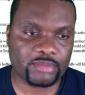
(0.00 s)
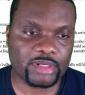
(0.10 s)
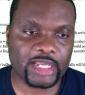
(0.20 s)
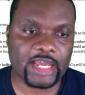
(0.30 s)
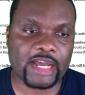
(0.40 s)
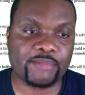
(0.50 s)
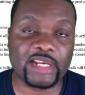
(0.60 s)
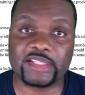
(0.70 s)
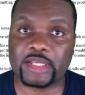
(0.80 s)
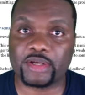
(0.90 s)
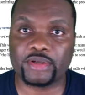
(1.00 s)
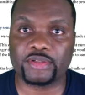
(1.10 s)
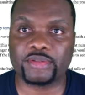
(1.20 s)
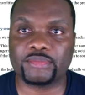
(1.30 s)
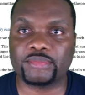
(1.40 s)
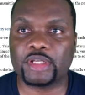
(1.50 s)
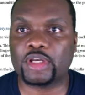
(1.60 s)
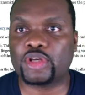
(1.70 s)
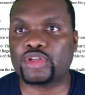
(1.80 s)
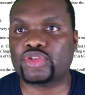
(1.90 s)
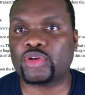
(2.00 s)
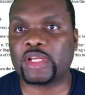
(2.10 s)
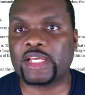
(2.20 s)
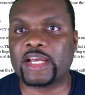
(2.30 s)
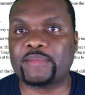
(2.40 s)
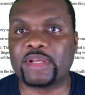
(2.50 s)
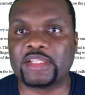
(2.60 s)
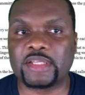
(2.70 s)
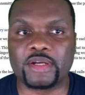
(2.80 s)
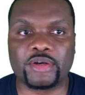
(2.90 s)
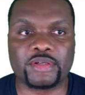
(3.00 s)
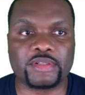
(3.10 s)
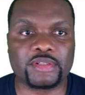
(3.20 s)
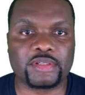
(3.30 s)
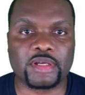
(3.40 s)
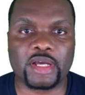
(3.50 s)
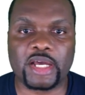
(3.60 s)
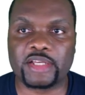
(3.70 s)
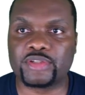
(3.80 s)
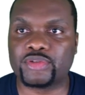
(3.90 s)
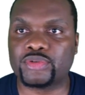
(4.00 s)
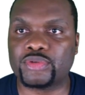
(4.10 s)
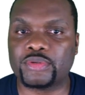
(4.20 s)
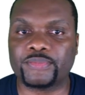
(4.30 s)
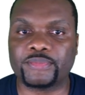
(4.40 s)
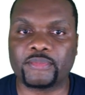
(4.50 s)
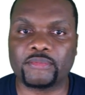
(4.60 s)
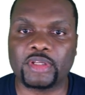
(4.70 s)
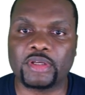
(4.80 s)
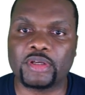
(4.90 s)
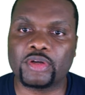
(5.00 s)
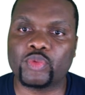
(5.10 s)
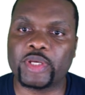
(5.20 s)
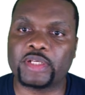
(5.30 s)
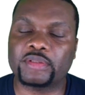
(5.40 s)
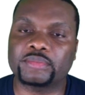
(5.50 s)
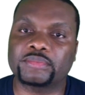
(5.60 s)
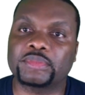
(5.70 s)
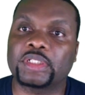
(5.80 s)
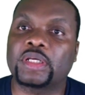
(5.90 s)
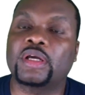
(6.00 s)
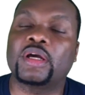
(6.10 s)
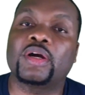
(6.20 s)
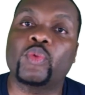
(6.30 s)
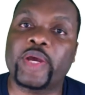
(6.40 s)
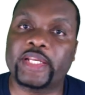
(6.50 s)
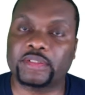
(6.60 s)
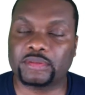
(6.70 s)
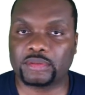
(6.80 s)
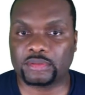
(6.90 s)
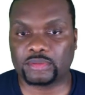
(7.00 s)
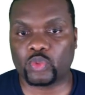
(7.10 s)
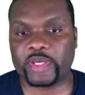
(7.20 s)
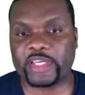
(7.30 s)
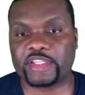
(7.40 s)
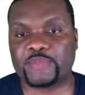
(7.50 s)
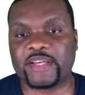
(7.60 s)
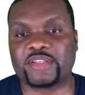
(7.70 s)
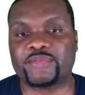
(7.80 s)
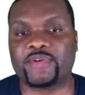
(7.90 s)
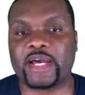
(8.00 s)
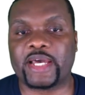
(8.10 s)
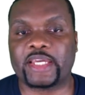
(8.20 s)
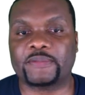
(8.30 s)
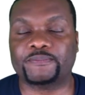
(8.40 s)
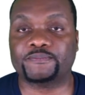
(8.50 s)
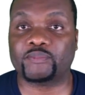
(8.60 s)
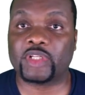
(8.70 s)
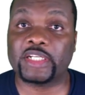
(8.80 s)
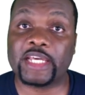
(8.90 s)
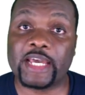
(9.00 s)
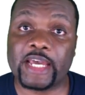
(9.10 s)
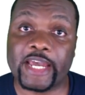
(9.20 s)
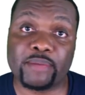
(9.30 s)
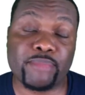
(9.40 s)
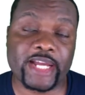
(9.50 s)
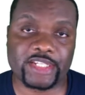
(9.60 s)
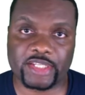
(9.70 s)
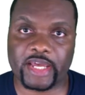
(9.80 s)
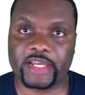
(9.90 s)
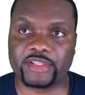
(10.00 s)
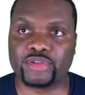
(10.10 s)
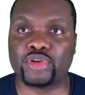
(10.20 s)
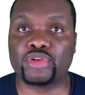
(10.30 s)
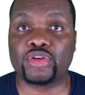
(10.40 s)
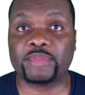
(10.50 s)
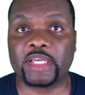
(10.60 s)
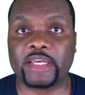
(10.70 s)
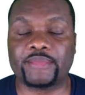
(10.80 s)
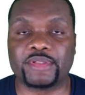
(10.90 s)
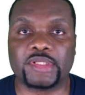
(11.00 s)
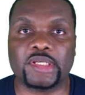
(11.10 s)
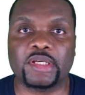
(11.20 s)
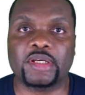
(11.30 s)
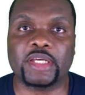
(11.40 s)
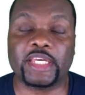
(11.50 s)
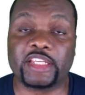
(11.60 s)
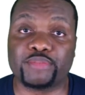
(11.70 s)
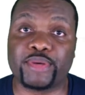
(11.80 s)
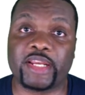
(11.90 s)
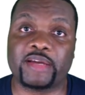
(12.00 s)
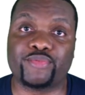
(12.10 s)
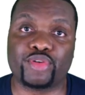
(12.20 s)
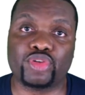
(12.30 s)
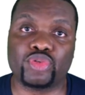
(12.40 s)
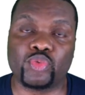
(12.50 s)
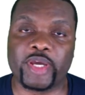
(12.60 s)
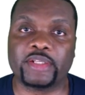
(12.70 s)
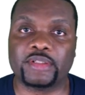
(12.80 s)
Lingar milliseconds. So Lingar milliseconds has to do with when we specify a batch size. So sometimes it is better for you to wait